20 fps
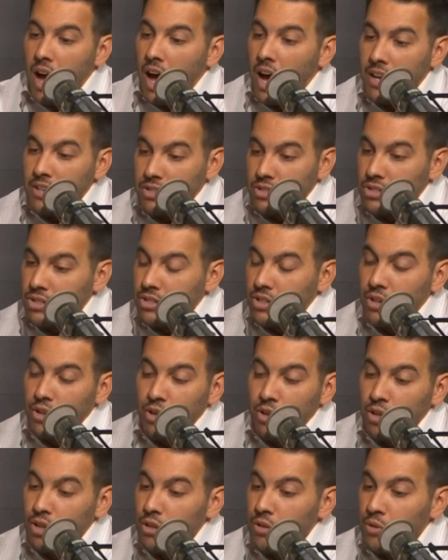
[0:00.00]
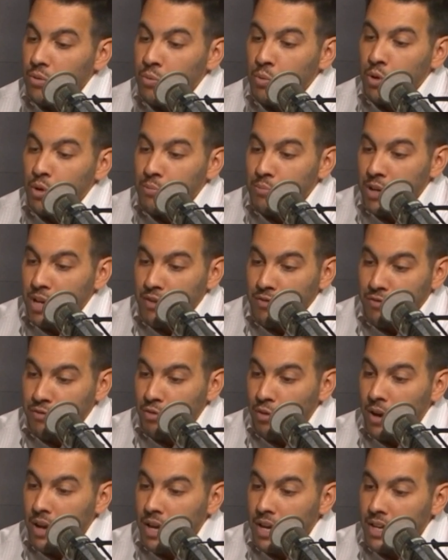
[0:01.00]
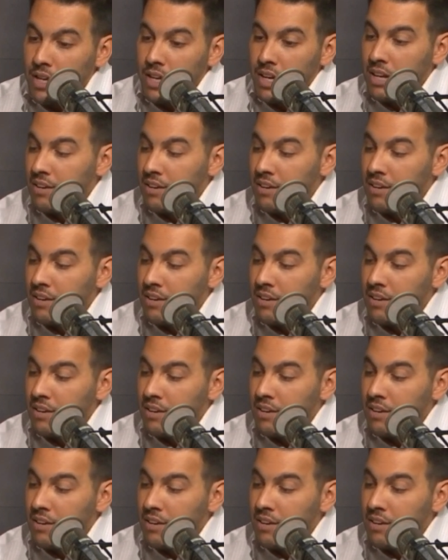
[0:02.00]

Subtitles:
I still would be afraid